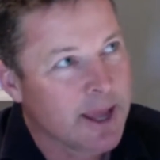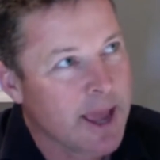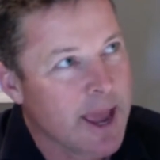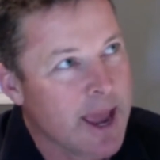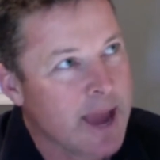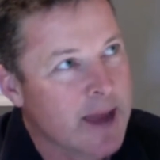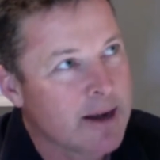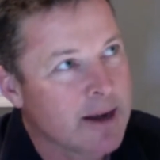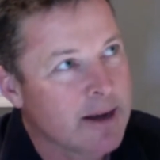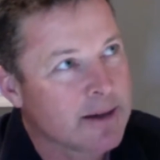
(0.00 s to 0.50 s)

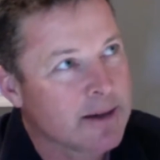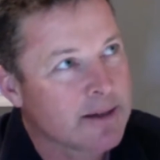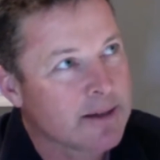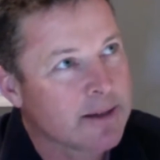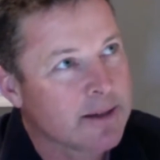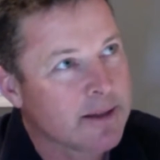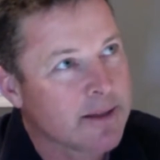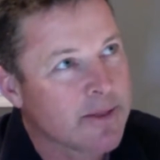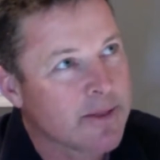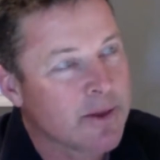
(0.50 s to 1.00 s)
and
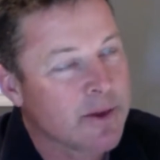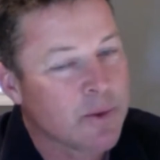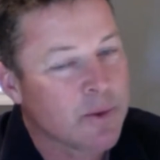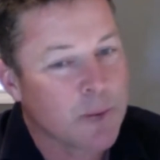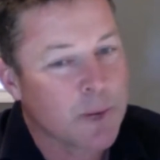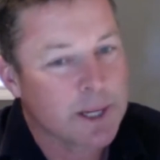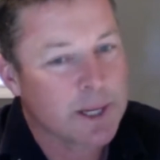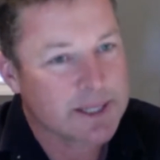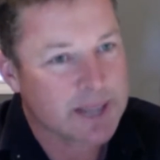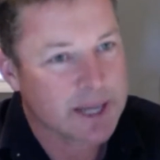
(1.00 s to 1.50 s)
that
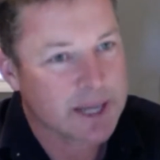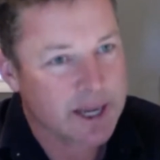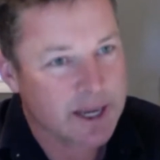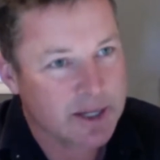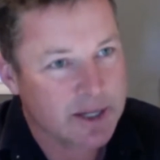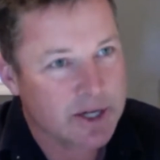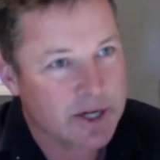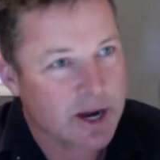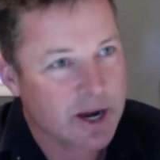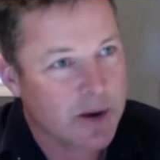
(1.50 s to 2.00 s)
we
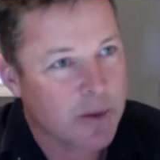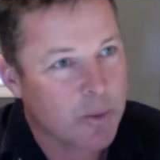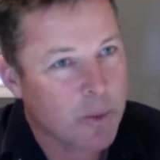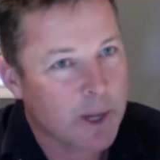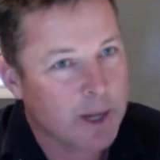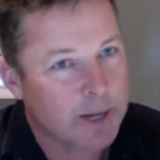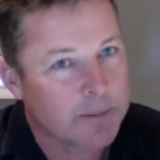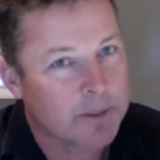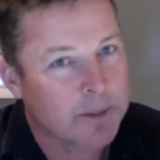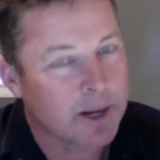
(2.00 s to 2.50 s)
teach are
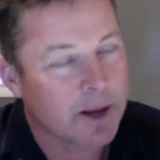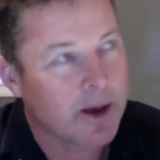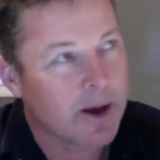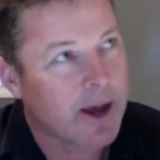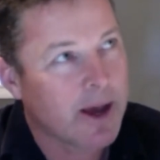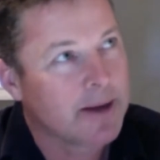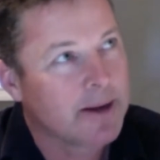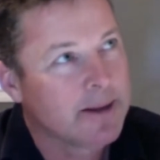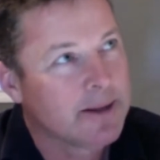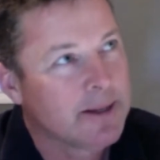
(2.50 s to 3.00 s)
well
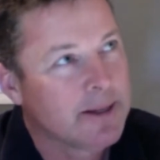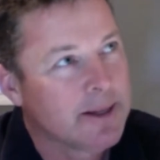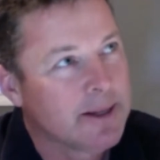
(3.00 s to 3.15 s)
applied.